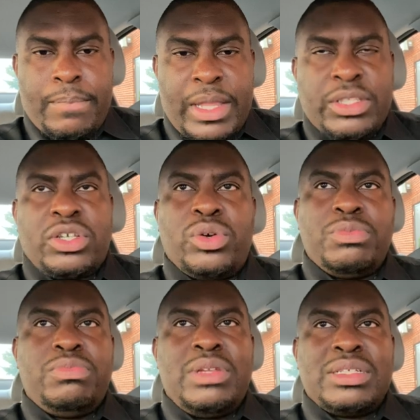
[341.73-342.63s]
And so
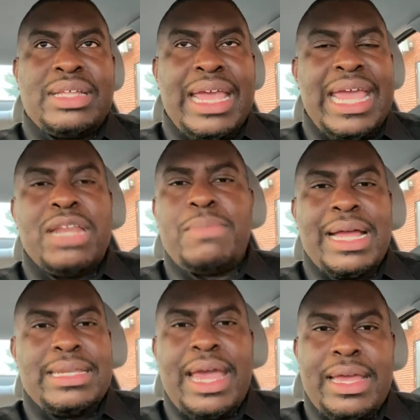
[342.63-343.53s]
just to end my
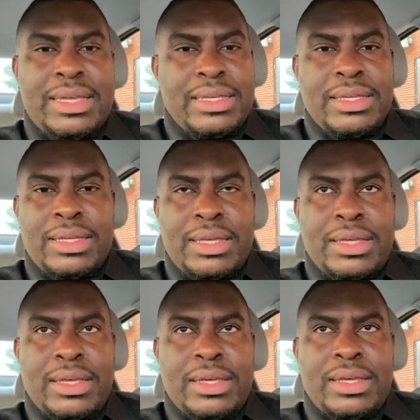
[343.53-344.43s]
day,
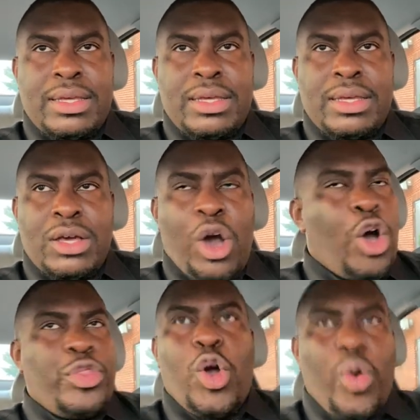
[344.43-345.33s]

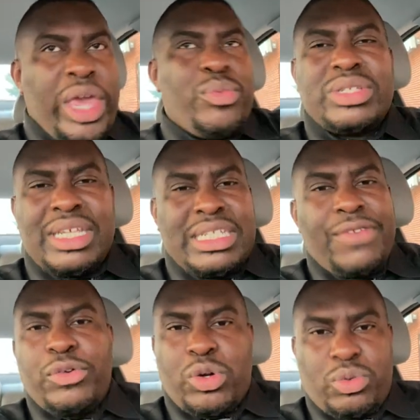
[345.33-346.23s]
although it was a
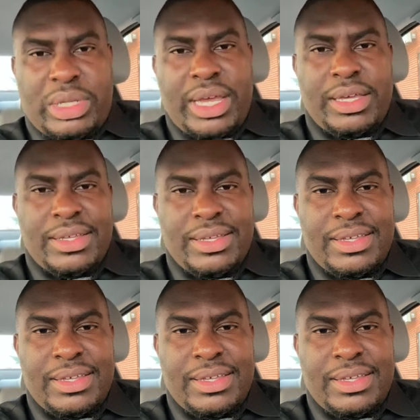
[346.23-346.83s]
difficult day,